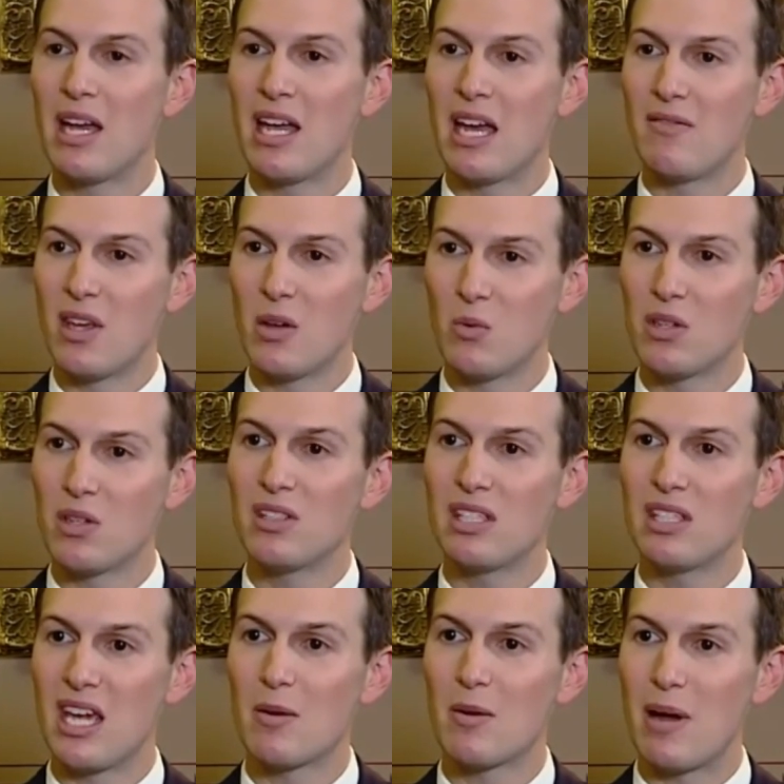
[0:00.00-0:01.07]
And if they really
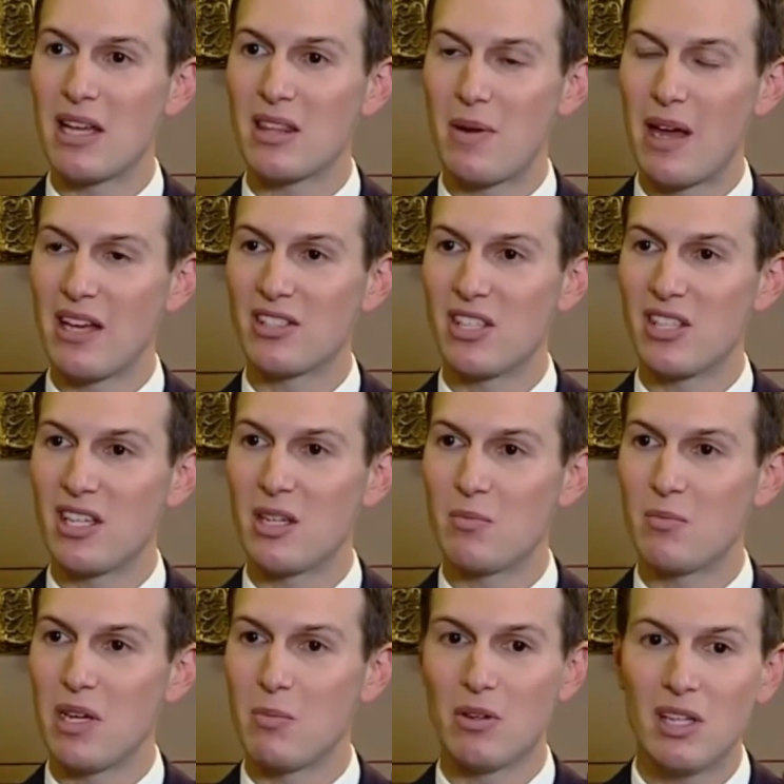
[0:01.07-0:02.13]
care about the Palestinian
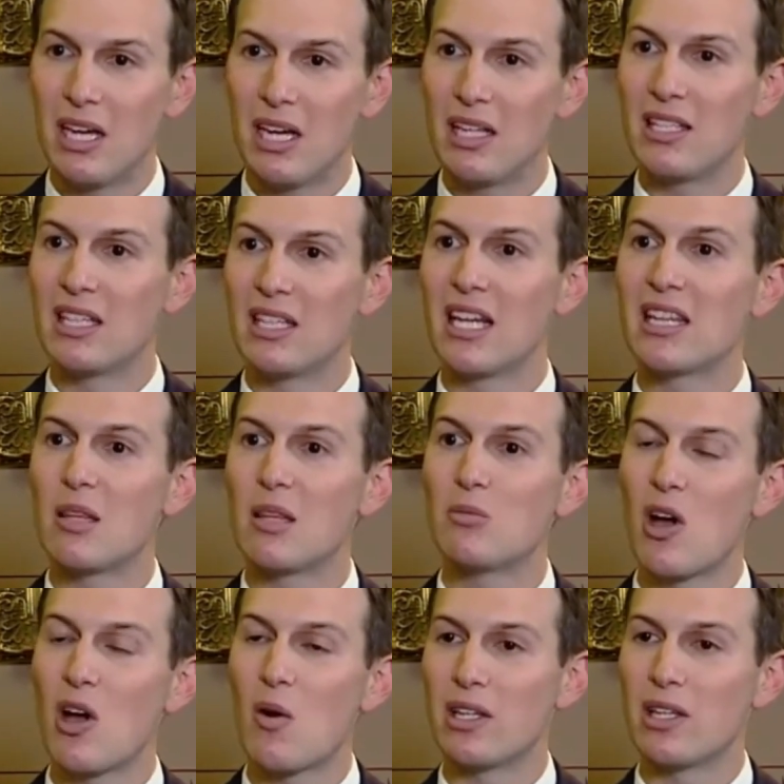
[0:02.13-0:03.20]
people, then let them
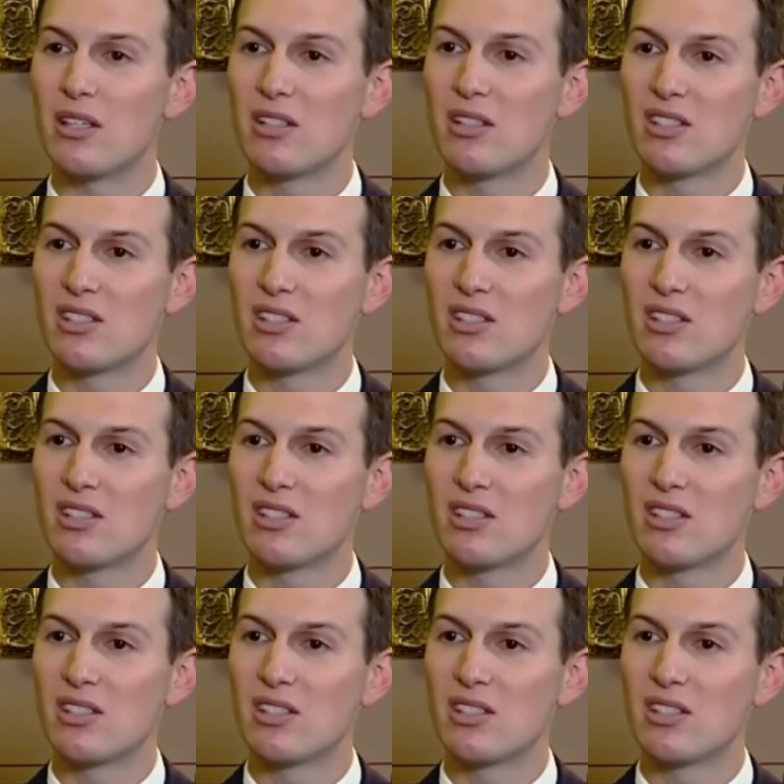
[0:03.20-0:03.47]
show it.